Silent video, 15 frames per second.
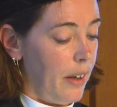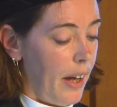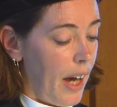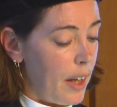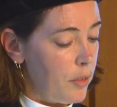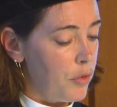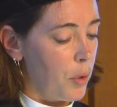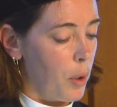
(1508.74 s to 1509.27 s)

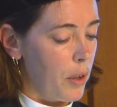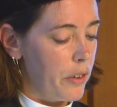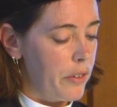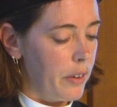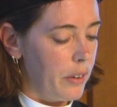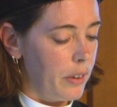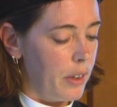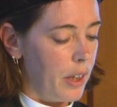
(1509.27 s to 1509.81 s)
And
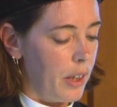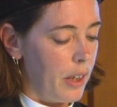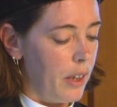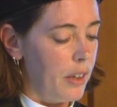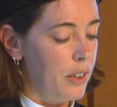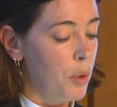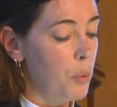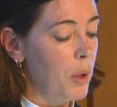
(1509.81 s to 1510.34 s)
fourth,
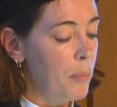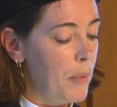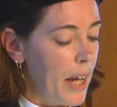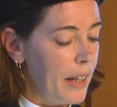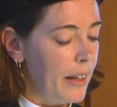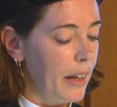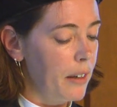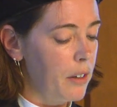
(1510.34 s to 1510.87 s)
the
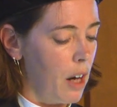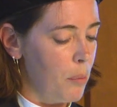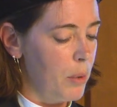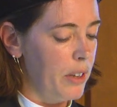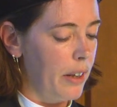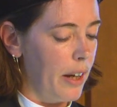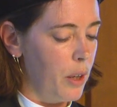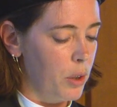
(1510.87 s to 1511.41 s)
remaining
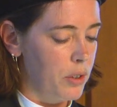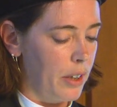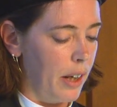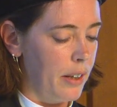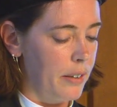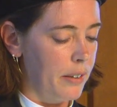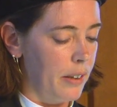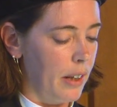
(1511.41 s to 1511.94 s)
carbon
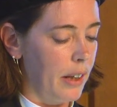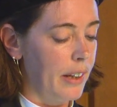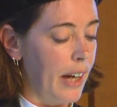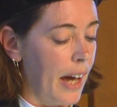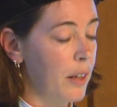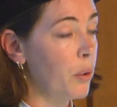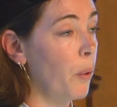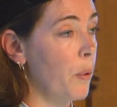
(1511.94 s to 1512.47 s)
dioxide
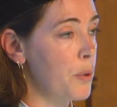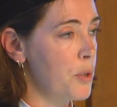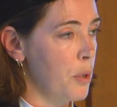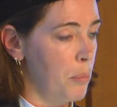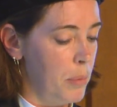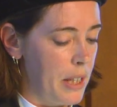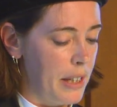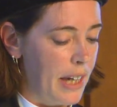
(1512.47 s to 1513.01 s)
can also
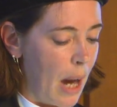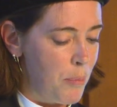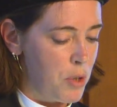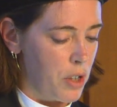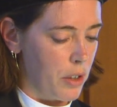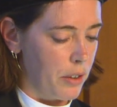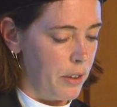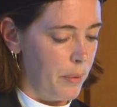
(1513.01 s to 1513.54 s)
be
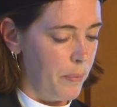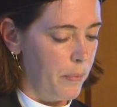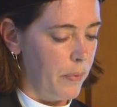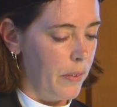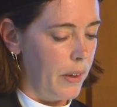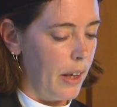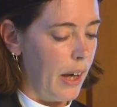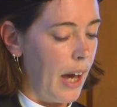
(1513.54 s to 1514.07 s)
captured
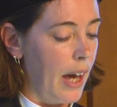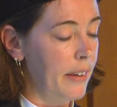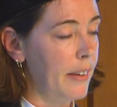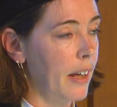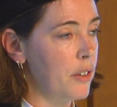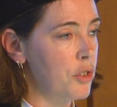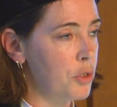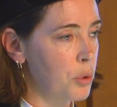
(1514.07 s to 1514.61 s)
and
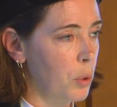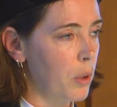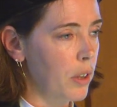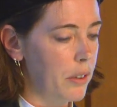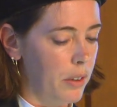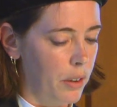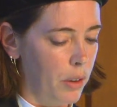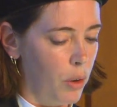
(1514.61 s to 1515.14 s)
then
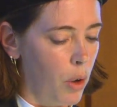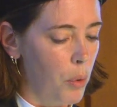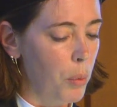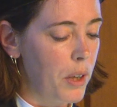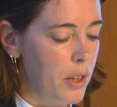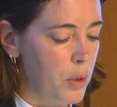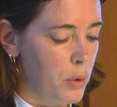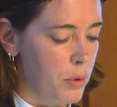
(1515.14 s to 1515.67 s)
stored or
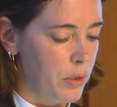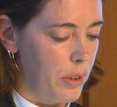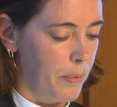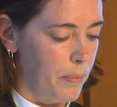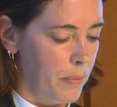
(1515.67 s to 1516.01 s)
reused.